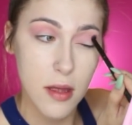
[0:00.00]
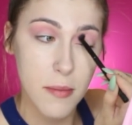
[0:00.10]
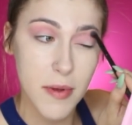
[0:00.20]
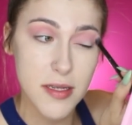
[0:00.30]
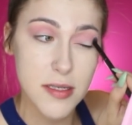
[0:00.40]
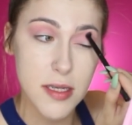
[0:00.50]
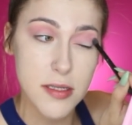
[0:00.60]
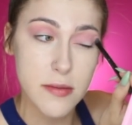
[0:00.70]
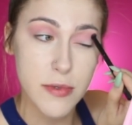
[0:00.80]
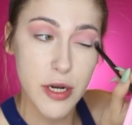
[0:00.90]
I'm about to say
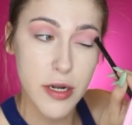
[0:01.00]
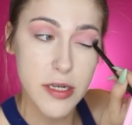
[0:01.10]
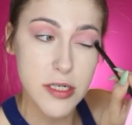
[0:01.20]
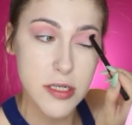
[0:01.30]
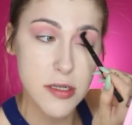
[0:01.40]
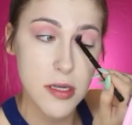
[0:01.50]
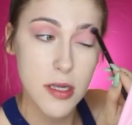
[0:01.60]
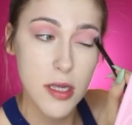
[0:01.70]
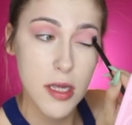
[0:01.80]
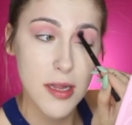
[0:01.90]
some dirty shit.
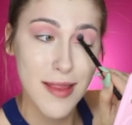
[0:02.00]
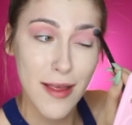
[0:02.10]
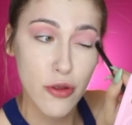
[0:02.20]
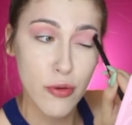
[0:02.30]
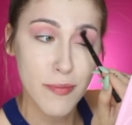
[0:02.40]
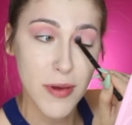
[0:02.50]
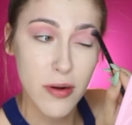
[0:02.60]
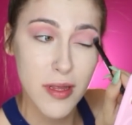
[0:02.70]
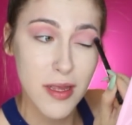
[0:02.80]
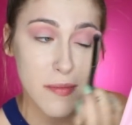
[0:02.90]
Like you
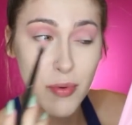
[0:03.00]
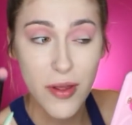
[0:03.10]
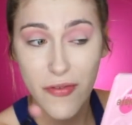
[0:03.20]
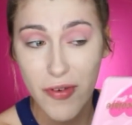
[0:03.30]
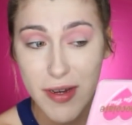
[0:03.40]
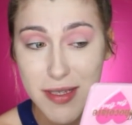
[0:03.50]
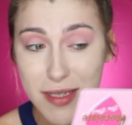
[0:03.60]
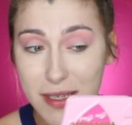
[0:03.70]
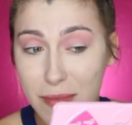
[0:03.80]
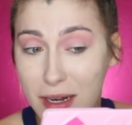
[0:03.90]
building your boyfriend
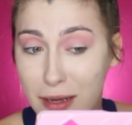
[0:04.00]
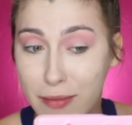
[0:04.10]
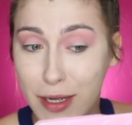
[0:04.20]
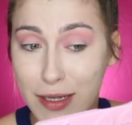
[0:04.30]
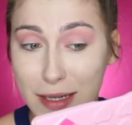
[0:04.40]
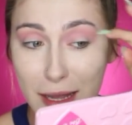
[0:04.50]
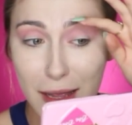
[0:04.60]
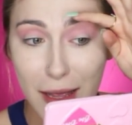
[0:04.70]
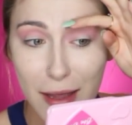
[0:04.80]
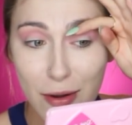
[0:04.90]
steaming up because he
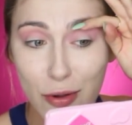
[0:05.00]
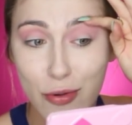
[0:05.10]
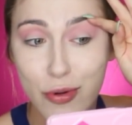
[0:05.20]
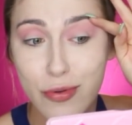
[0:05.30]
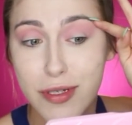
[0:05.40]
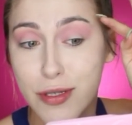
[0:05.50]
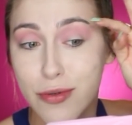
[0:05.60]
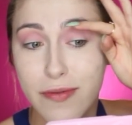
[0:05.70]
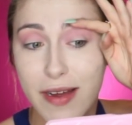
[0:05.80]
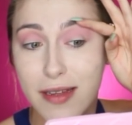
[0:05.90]
ain't getting no coochie
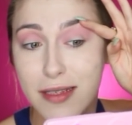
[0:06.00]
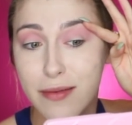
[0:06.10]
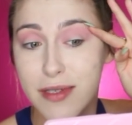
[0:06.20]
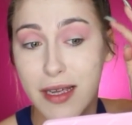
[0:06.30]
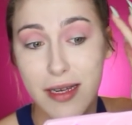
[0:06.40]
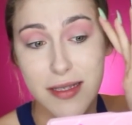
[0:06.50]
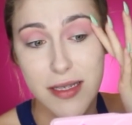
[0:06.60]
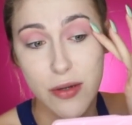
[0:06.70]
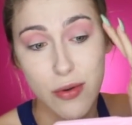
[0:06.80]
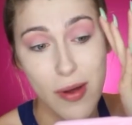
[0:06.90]
on Valentine's Day because
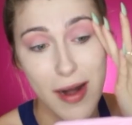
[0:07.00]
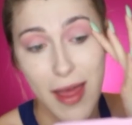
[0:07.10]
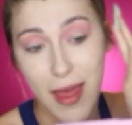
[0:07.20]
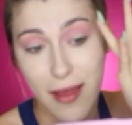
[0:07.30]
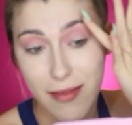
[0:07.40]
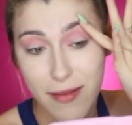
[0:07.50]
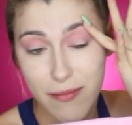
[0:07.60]
he don't know how to act.